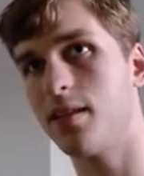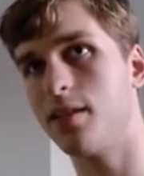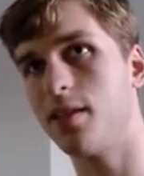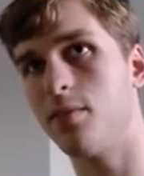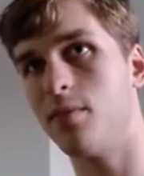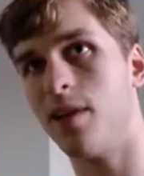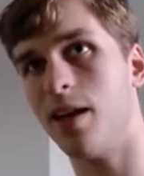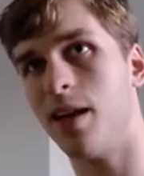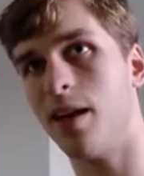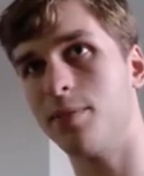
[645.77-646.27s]

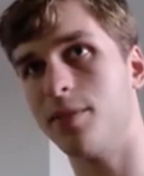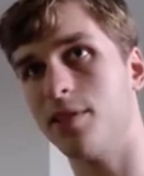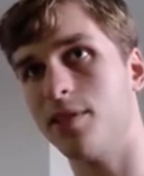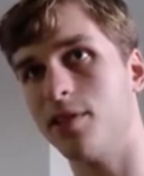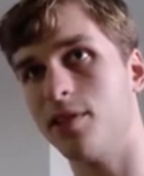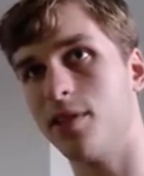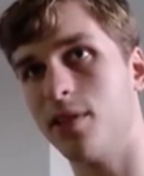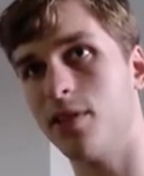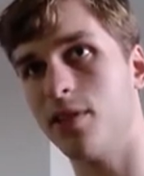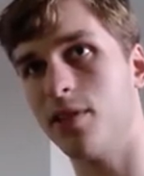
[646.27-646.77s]
see what
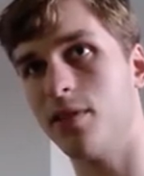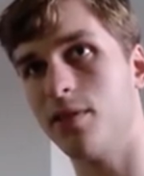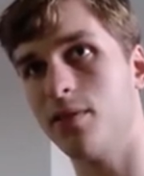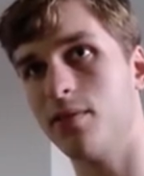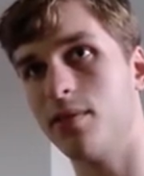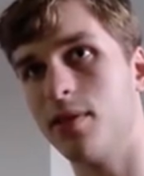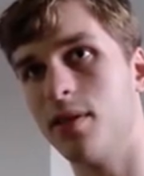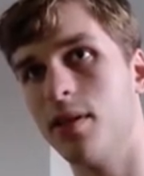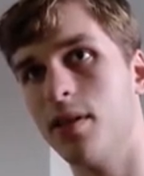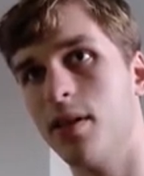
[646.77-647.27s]
options you can
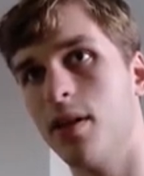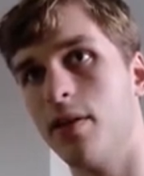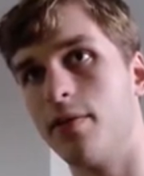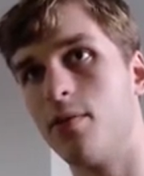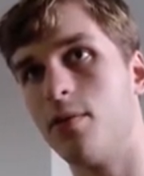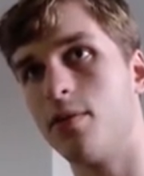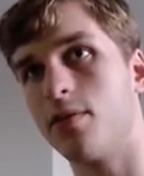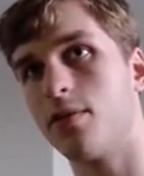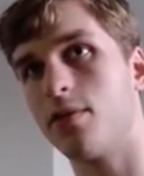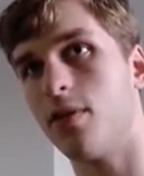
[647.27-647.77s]
use. Of
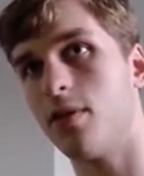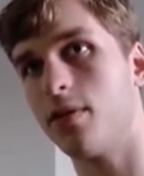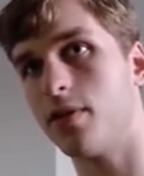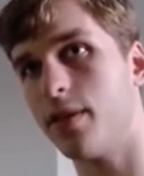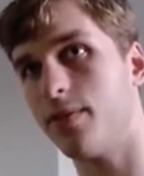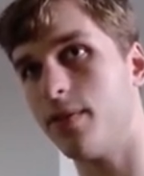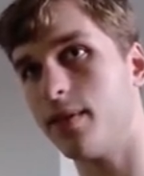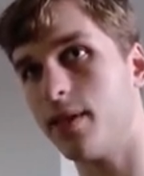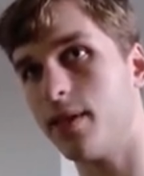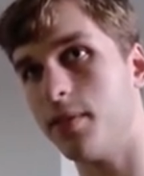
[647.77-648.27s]
course, there are
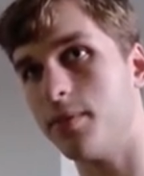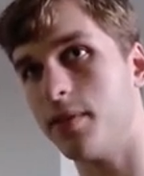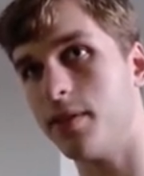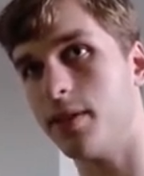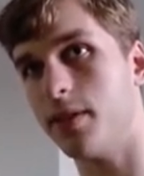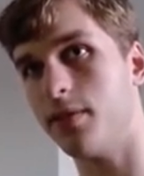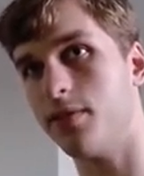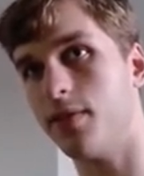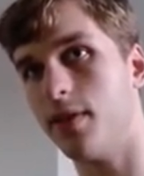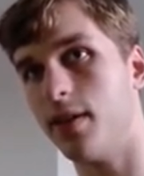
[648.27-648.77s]
different types of
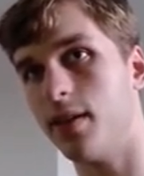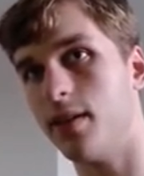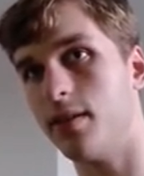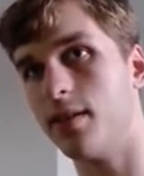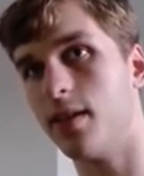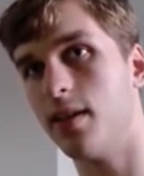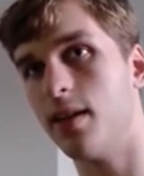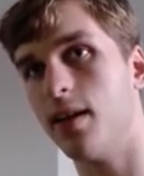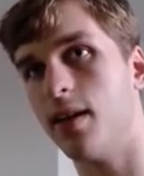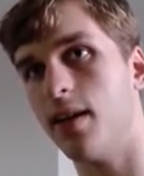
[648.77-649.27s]
diff
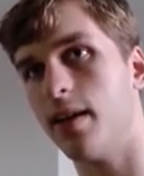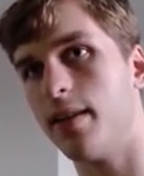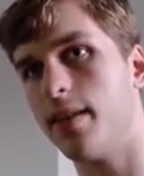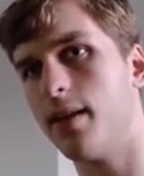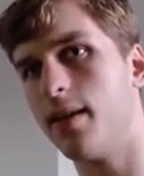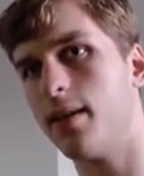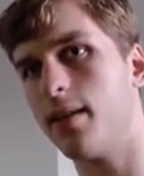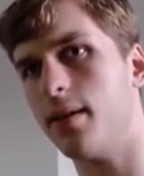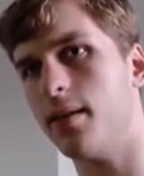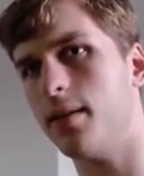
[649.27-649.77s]
files. I
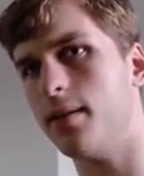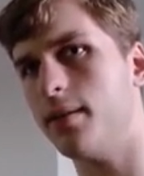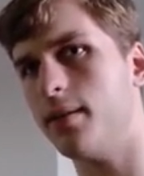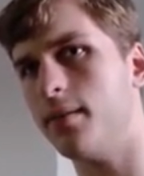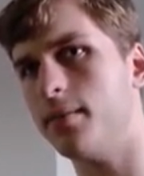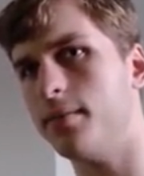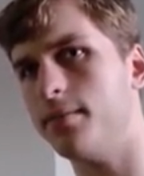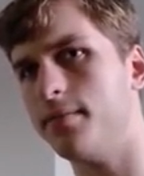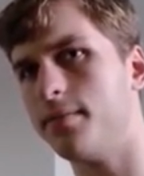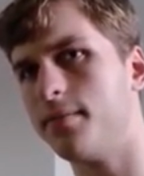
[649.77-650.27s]
think
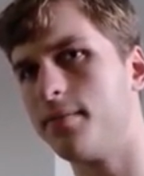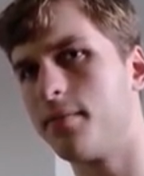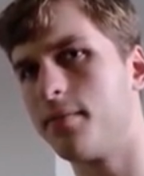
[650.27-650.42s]
um,